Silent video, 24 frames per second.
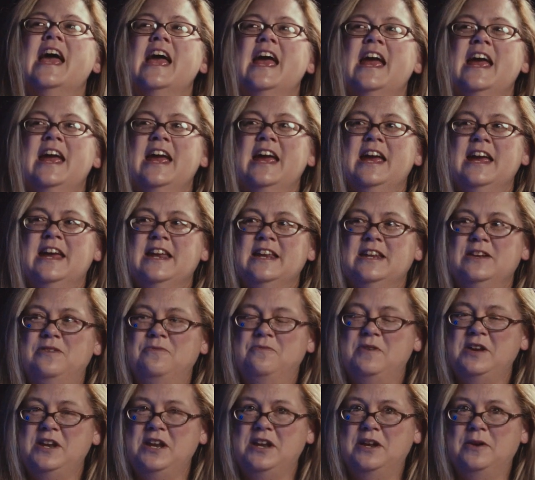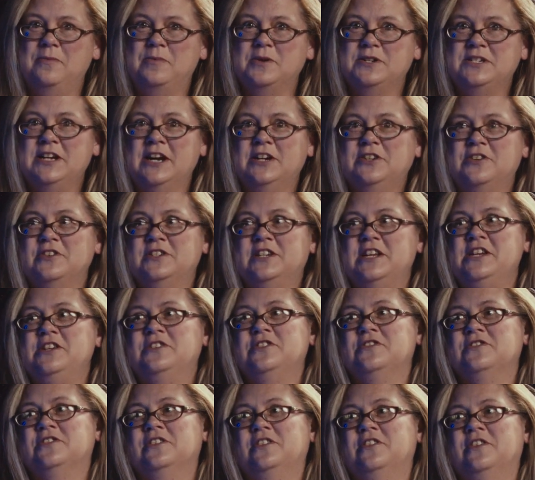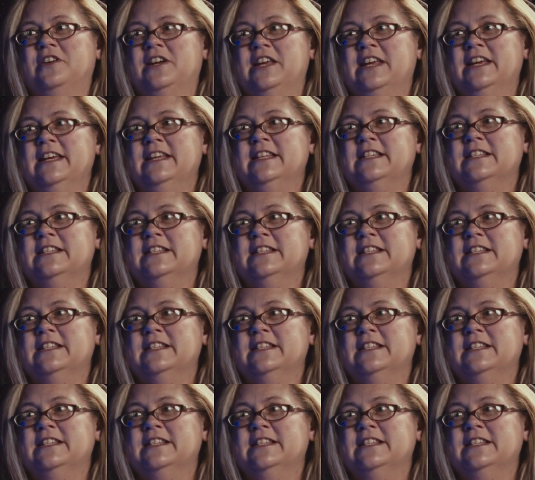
and we need to protect our teachers and our kids.